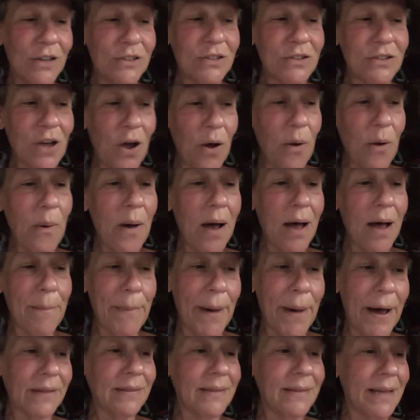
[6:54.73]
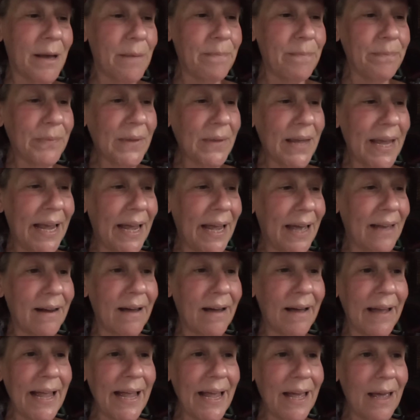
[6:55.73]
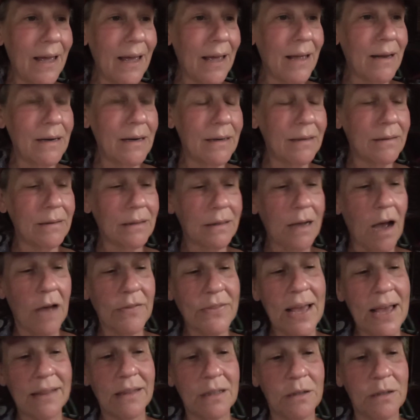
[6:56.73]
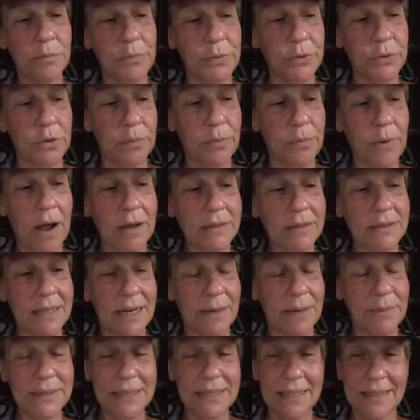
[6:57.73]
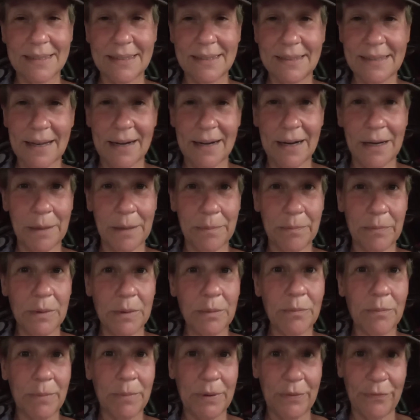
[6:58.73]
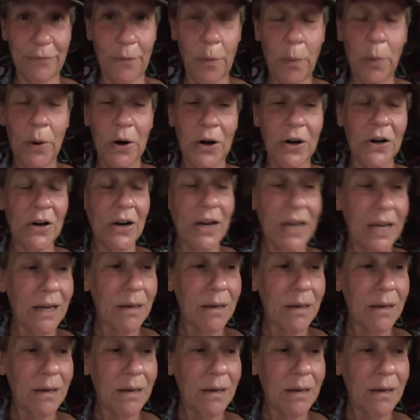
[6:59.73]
So I bought them, and I had got that little brooder box that I was going to set up before